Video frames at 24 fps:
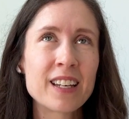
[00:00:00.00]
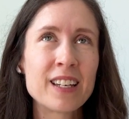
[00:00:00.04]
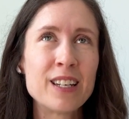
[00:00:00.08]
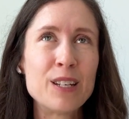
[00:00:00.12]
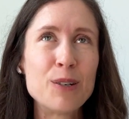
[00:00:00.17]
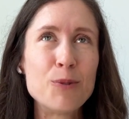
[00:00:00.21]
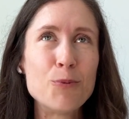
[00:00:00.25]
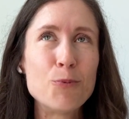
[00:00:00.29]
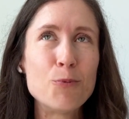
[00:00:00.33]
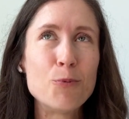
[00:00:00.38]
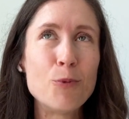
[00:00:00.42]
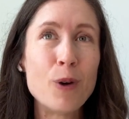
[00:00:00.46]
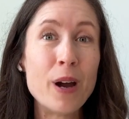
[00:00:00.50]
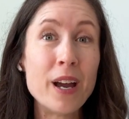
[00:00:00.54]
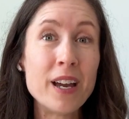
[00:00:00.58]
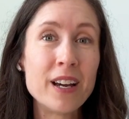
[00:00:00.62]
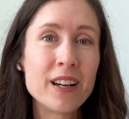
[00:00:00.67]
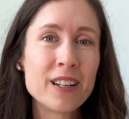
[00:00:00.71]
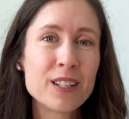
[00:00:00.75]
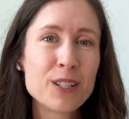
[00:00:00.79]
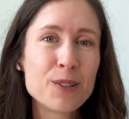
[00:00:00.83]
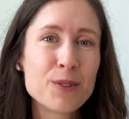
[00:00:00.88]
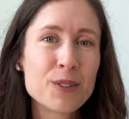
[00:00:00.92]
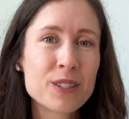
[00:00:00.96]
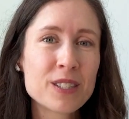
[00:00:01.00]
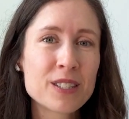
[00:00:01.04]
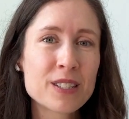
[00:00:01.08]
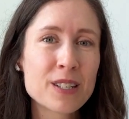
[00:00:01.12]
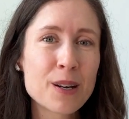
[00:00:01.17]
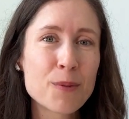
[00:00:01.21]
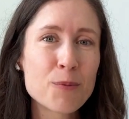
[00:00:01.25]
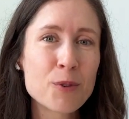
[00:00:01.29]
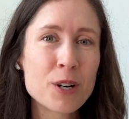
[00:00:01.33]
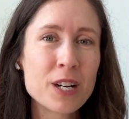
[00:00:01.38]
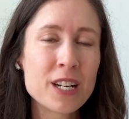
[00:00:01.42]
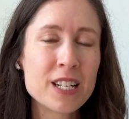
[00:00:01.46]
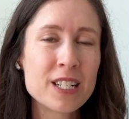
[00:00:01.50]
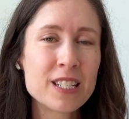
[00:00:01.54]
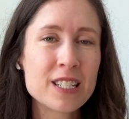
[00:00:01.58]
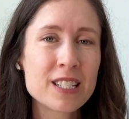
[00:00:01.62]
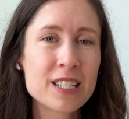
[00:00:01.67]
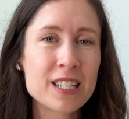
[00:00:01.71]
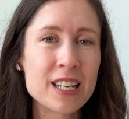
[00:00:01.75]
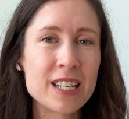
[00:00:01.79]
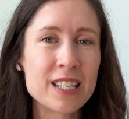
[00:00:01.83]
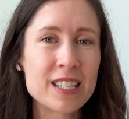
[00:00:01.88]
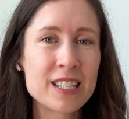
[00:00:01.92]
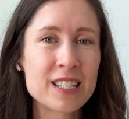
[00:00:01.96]
can weigh on you in some
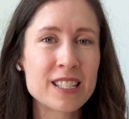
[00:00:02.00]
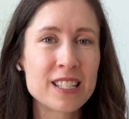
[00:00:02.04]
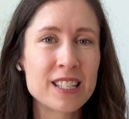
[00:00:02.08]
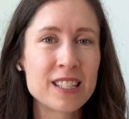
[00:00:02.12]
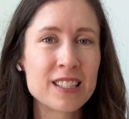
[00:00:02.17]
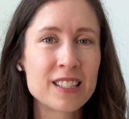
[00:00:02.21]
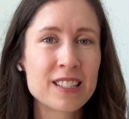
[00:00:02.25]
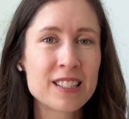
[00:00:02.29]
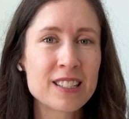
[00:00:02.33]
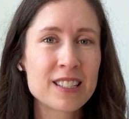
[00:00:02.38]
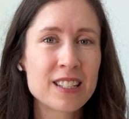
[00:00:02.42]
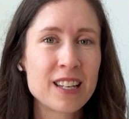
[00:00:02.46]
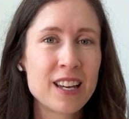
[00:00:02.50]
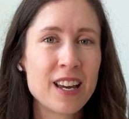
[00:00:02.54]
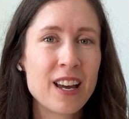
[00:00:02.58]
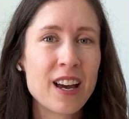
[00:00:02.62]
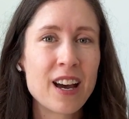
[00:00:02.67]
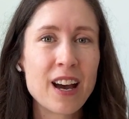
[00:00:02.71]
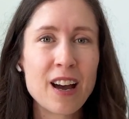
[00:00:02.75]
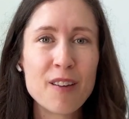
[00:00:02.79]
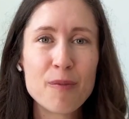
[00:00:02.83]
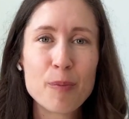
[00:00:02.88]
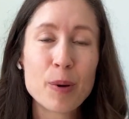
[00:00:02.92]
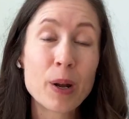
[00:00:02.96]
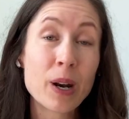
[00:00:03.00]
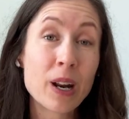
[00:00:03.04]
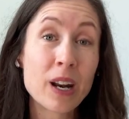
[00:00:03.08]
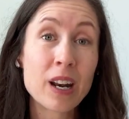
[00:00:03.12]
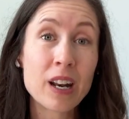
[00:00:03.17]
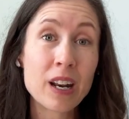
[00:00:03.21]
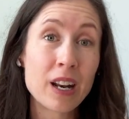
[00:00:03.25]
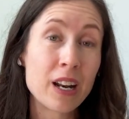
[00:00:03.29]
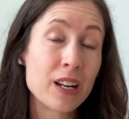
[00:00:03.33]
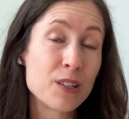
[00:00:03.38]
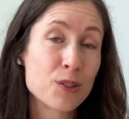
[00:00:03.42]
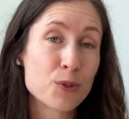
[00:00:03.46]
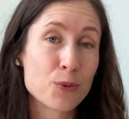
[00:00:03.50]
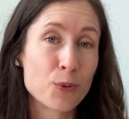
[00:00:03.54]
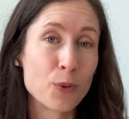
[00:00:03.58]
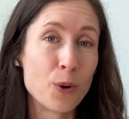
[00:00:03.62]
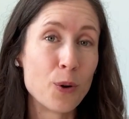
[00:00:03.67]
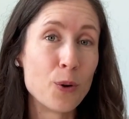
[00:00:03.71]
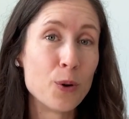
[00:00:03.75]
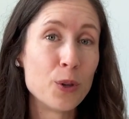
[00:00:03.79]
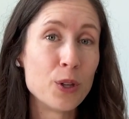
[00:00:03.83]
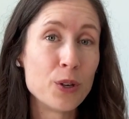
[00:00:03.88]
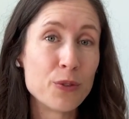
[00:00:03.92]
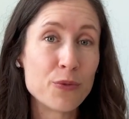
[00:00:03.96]
ways. And since I've been on a nice
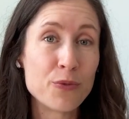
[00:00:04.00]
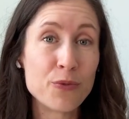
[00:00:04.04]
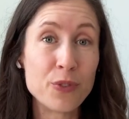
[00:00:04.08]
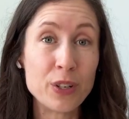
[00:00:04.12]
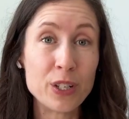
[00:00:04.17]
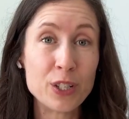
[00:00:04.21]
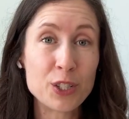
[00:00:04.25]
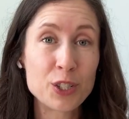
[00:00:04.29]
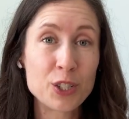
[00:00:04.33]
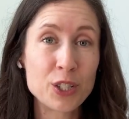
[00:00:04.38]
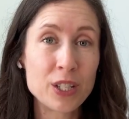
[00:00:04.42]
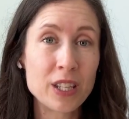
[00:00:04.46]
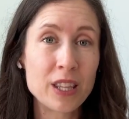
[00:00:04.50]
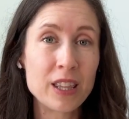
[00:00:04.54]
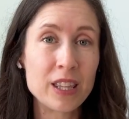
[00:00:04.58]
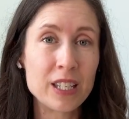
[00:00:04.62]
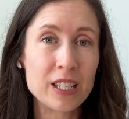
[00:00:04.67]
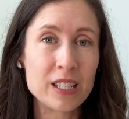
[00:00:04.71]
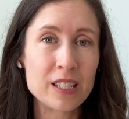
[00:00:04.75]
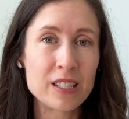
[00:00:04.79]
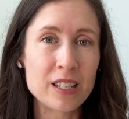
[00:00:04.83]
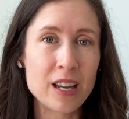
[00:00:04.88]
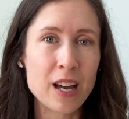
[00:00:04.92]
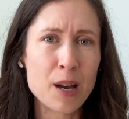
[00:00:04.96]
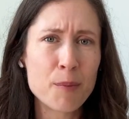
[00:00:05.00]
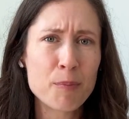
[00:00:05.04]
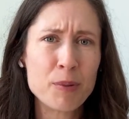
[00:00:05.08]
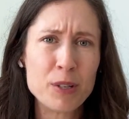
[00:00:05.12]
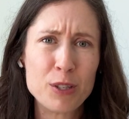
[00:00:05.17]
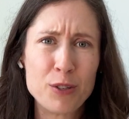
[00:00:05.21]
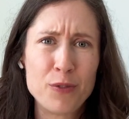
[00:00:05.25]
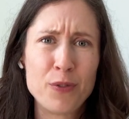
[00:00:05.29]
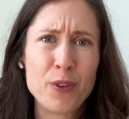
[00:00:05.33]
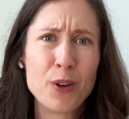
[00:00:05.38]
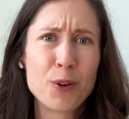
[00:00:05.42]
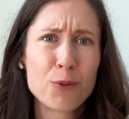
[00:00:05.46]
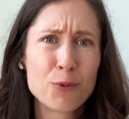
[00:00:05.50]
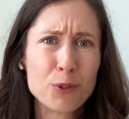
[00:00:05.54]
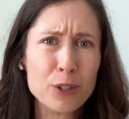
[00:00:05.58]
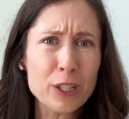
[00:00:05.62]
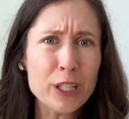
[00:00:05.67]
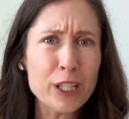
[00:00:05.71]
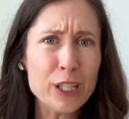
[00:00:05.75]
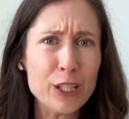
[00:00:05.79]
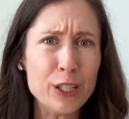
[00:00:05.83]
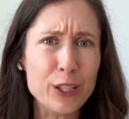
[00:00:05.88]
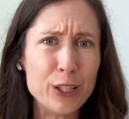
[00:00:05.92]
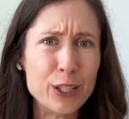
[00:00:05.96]
roll of finishing things up, it's felt
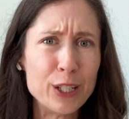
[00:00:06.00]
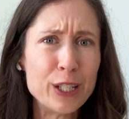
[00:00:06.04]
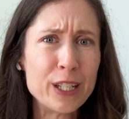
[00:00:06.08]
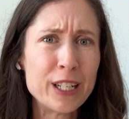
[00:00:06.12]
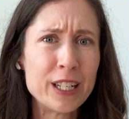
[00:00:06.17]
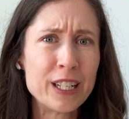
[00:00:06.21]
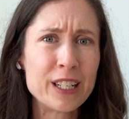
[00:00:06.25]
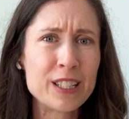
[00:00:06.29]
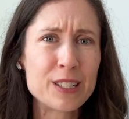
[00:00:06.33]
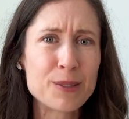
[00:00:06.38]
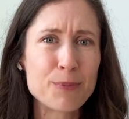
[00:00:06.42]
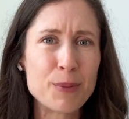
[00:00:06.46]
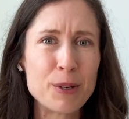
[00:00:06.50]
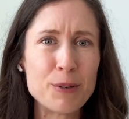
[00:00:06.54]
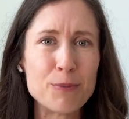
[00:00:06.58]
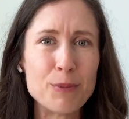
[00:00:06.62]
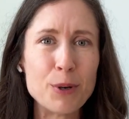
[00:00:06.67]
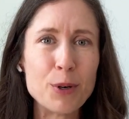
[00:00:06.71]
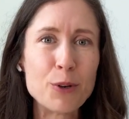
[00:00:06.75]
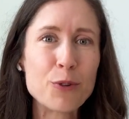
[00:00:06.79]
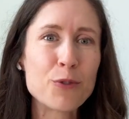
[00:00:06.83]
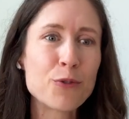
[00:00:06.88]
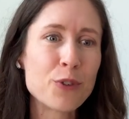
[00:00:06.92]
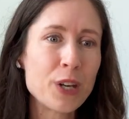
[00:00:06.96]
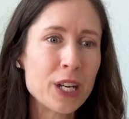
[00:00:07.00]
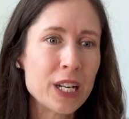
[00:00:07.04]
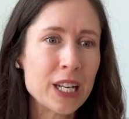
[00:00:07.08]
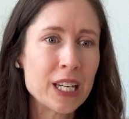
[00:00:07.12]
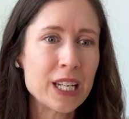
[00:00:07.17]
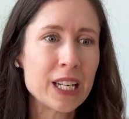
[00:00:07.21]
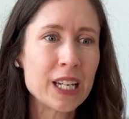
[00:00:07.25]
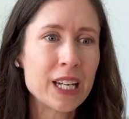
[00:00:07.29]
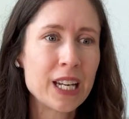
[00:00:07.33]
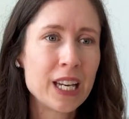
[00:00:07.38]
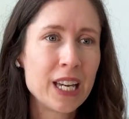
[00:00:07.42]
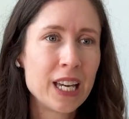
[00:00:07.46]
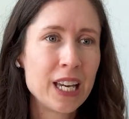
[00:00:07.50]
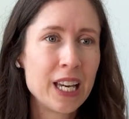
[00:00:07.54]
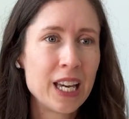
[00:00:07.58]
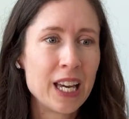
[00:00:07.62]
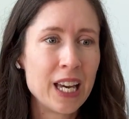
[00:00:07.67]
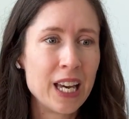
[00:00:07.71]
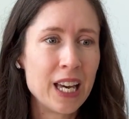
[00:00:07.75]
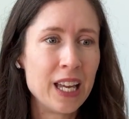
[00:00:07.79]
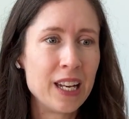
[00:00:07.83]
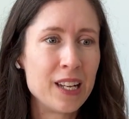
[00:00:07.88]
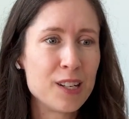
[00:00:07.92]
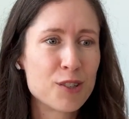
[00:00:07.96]
really good and it's been motivating,
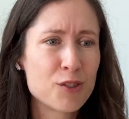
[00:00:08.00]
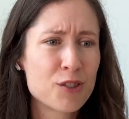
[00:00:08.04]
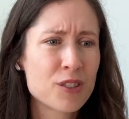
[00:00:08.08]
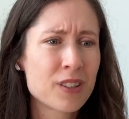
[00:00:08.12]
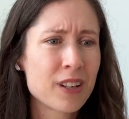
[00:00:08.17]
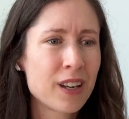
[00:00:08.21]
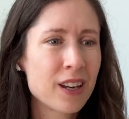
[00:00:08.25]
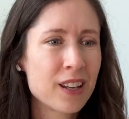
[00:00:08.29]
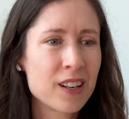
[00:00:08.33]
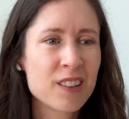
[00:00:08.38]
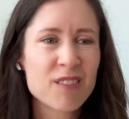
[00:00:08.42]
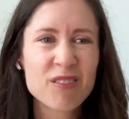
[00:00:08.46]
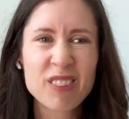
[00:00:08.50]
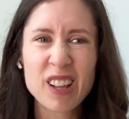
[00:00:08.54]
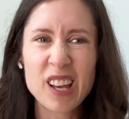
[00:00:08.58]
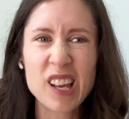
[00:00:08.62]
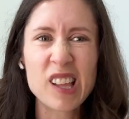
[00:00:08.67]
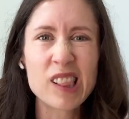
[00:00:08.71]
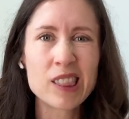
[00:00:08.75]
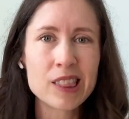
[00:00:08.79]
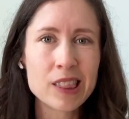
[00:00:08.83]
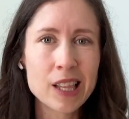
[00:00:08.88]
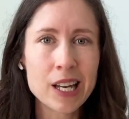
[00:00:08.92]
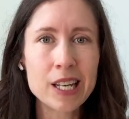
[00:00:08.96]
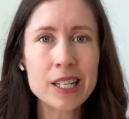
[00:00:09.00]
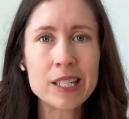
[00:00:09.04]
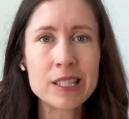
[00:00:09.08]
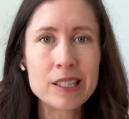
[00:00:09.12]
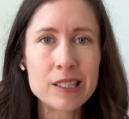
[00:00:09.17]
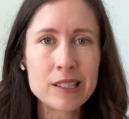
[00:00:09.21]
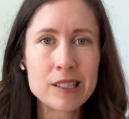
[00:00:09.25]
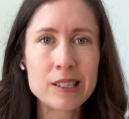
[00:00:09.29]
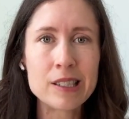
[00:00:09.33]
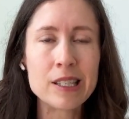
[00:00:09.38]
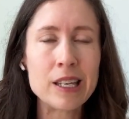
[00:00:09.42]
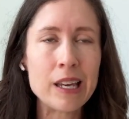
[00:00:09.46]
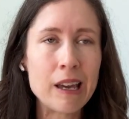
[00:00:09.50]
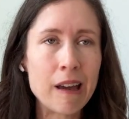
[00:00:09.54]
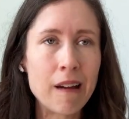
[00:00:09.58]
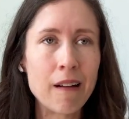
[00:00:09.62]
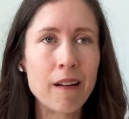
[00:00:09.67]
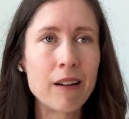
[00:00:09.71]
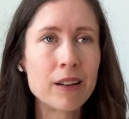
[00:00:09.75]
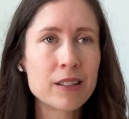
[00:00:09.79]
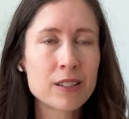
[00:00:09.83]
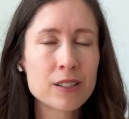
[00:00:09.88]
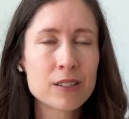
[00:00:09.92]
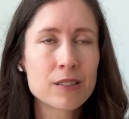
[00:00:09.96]
and it just kind of like lightens the
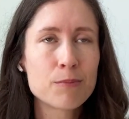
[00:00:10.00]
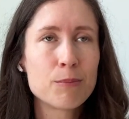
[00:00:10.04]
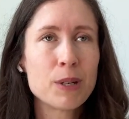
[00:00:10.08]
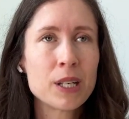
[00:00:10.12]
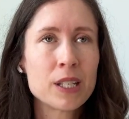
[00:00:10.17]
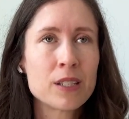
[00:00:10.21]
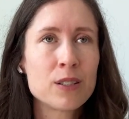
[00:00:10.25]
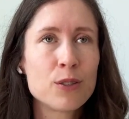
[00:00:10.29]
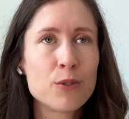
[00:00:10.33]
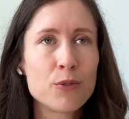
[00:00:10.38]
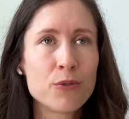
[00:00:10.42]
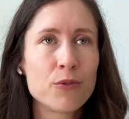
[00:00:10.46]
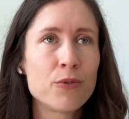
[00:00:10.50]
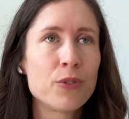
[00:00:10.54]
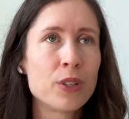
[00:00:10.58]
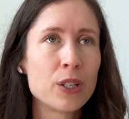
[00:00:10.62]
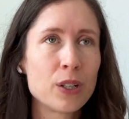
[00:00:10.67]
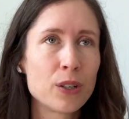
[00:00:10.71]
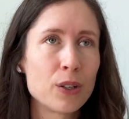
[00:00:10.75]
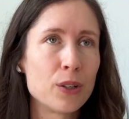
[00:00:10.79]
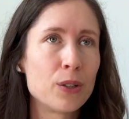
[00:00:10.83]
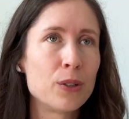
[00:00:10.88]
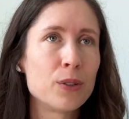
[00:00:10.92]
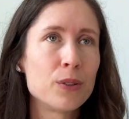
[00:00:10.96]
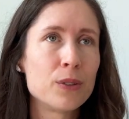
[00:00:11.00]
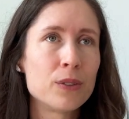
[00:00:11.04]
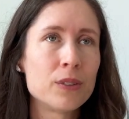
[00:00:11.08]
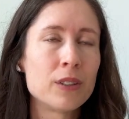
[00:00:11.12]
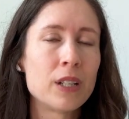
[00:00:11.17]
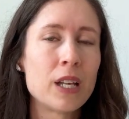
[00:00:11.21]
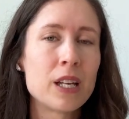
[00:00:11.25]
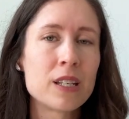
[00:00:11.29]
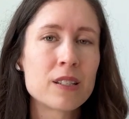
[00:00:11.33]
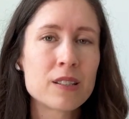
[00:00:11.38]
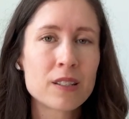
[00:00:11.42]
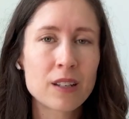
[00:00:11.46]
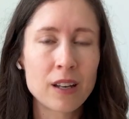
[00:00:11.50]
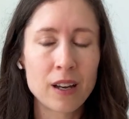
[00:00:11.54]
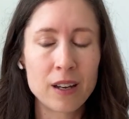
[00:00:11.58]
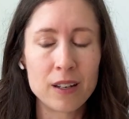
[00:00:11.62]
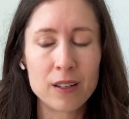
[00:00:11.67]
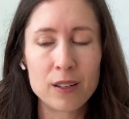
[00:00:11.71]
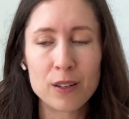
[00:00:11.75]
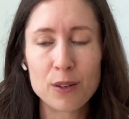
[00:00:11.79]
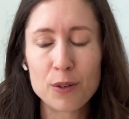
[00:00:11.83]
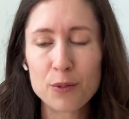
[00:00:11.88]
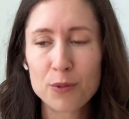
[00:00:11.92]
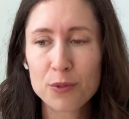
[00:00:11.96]
air. It just makes you feel less
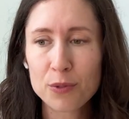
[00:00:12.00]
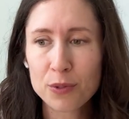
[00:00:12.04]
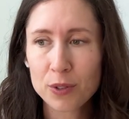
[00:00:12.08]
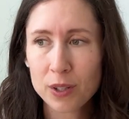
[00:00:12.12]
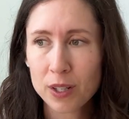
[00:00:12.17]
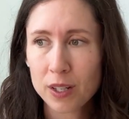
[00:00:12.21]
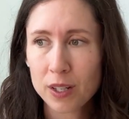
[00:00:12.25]
kind of,